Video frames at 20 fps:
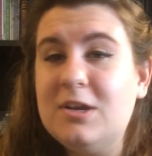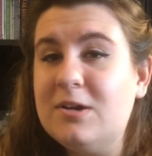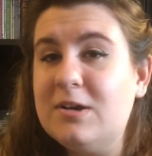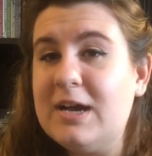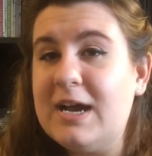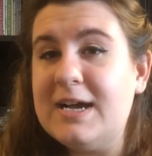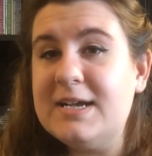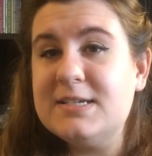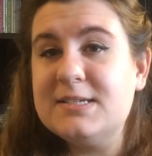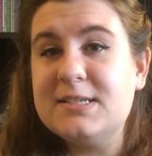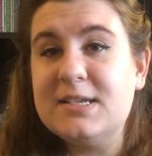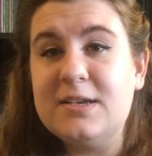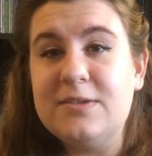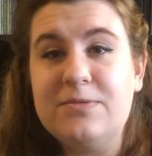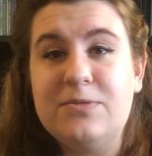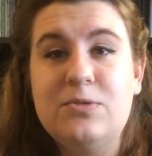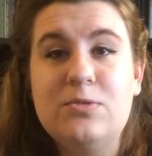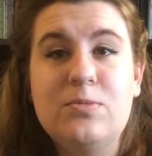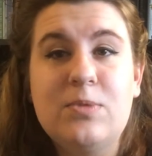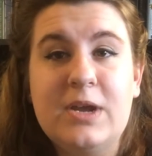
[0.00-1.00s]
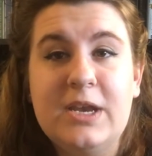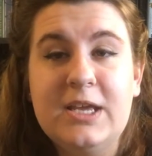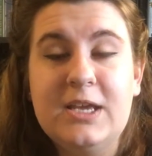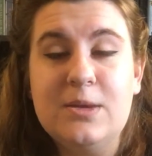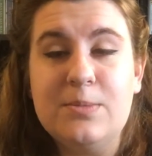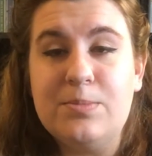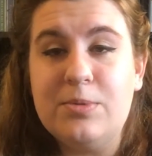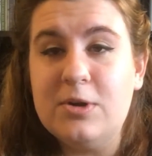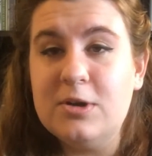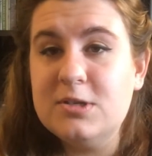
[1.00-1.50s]
Guys, if you want to
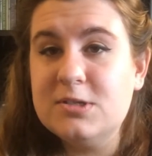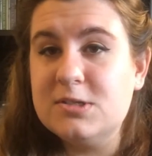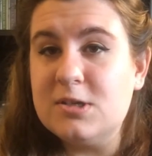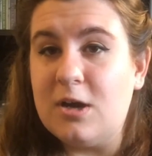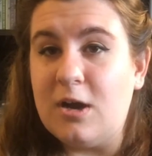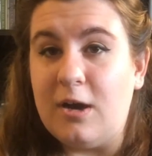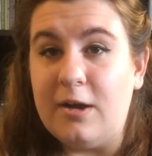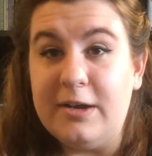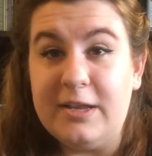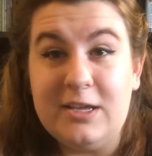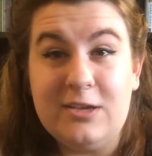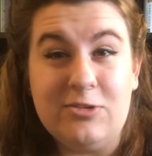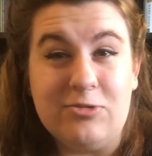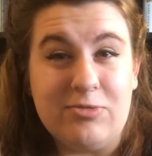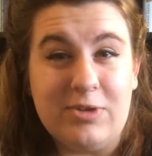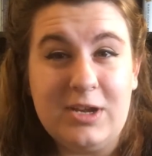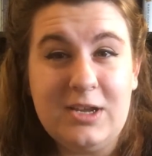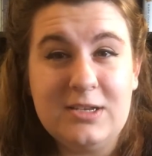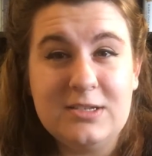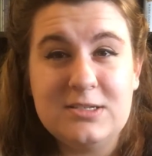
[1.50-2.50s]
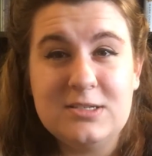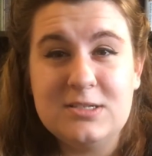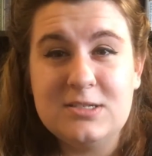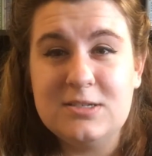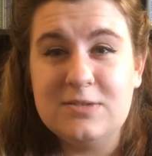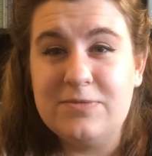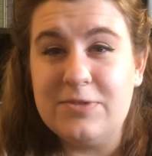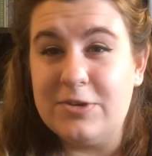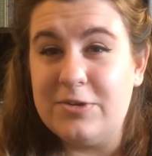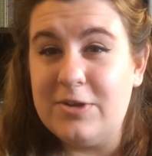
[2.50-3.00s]
get books on
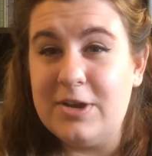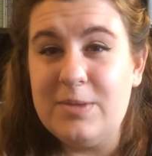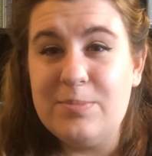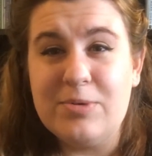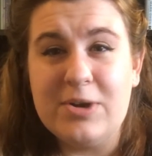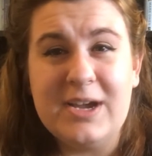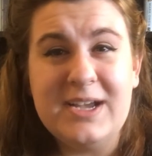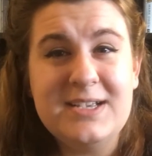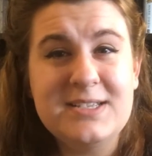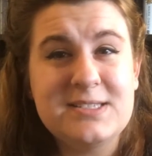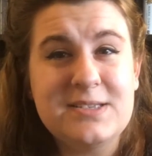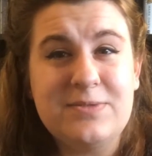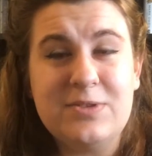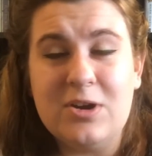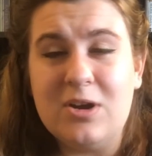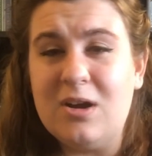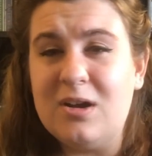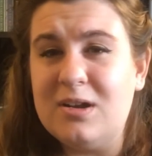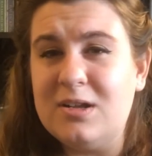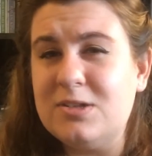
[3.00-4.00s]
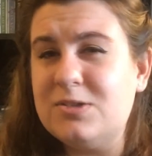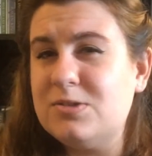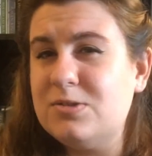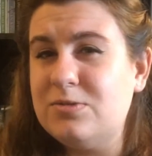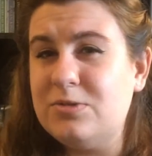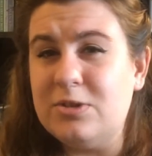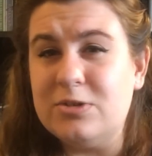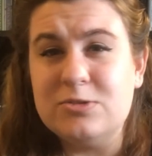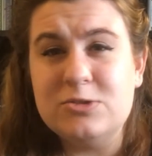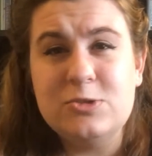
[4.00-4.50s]
for a great price, if you're on
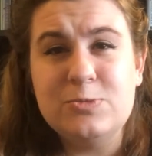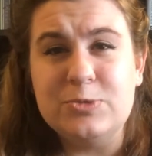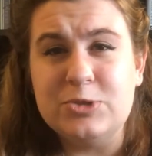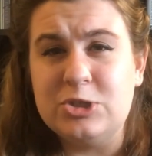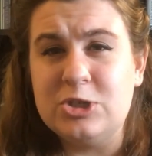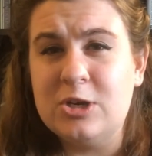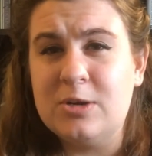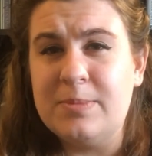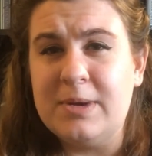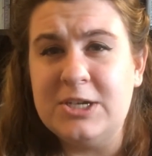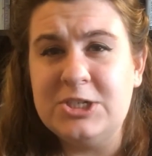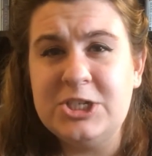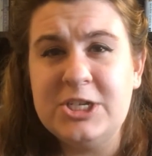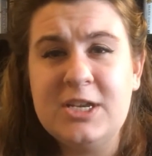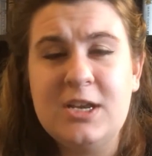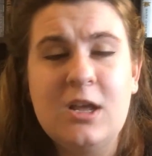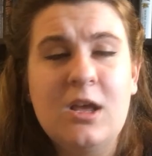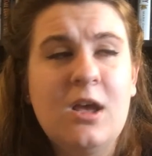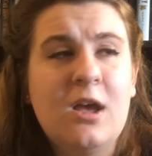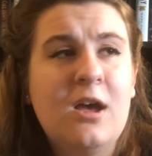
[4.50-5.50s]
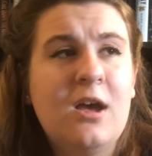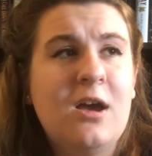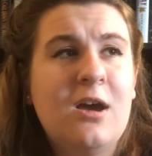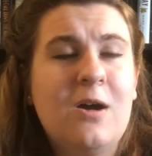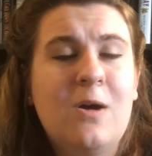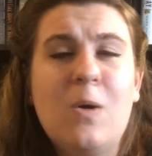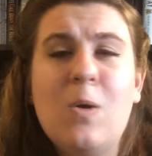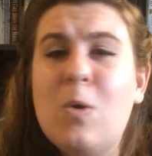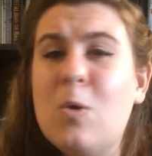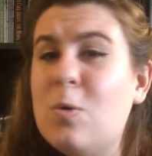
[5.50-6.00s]
a super strict budget,
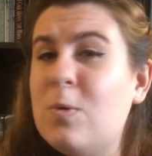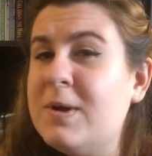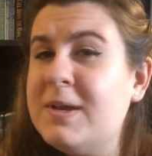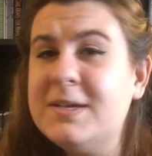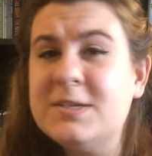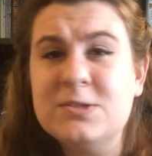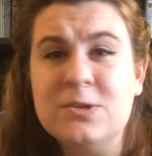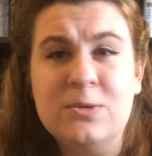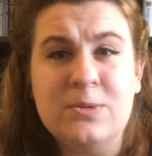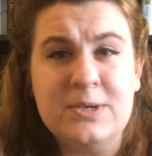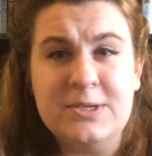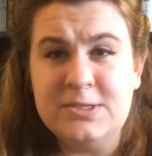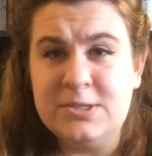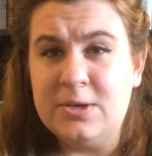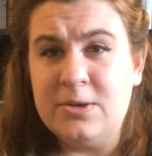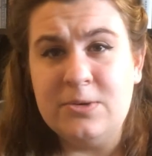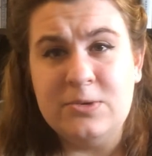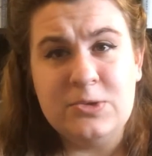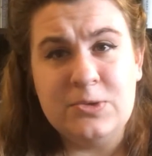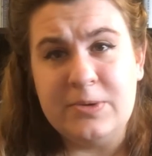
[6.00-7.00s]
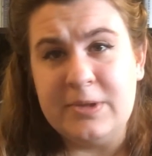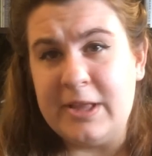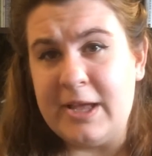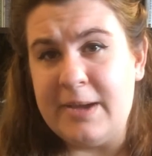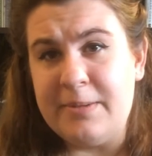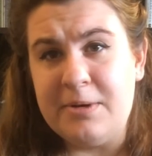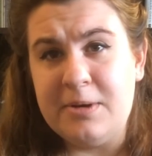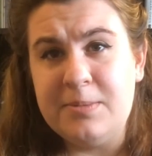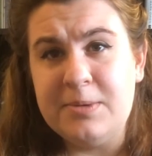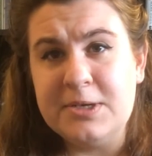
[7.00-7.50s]
always go to a
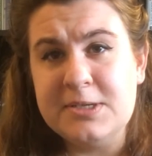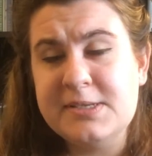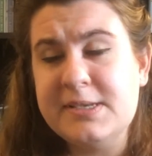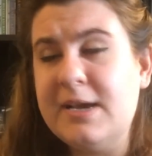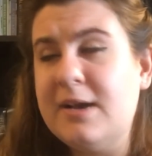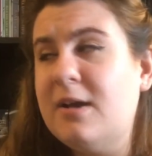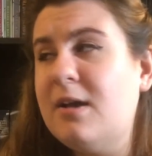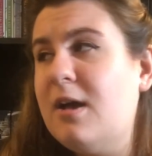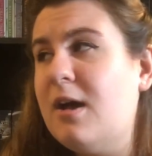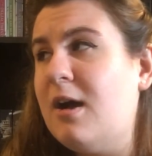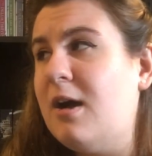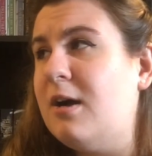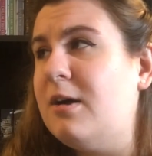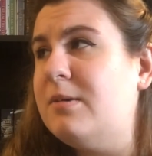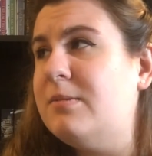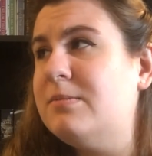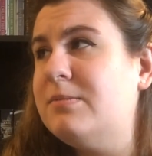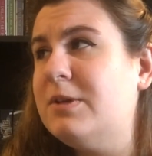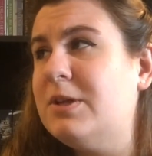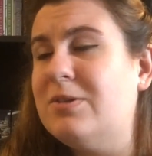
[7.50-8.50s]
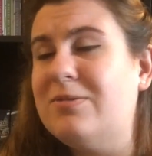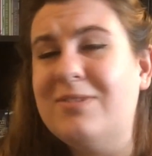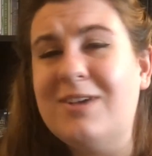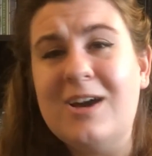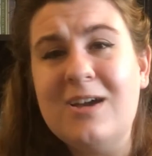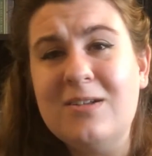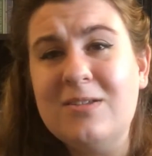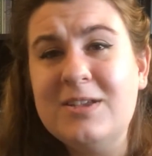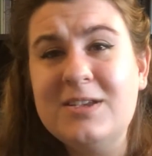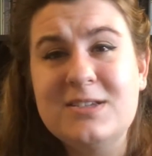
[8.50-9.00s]
library book sale.
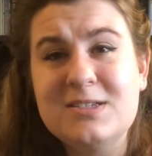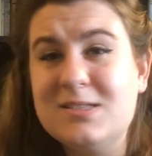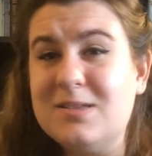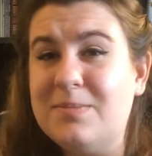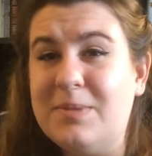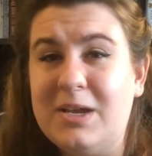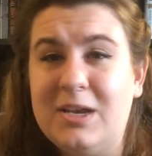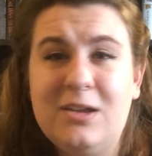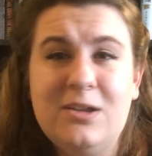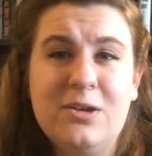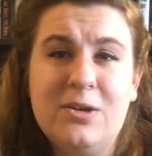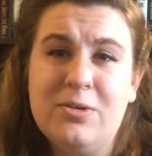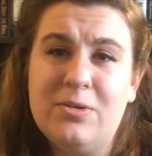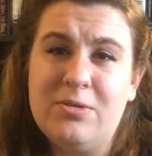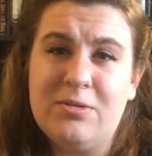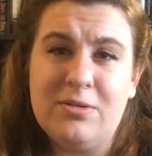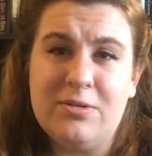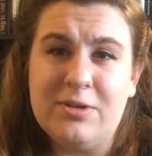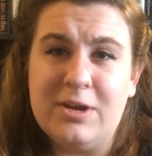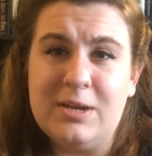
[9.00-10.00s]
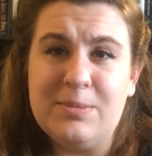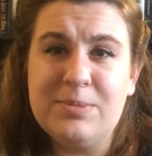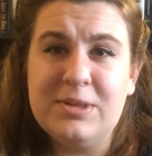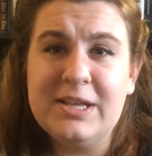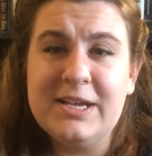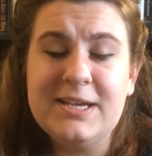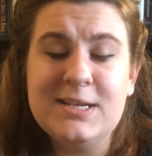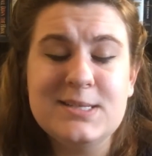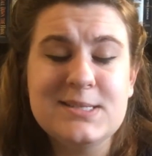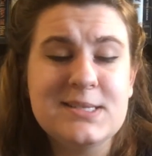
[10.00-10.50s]
Not only does the money go to a great
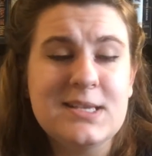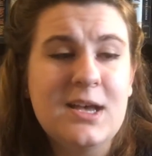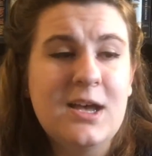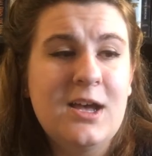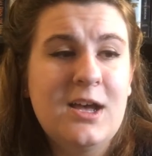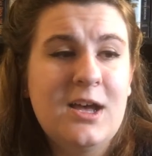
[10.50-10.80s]
place,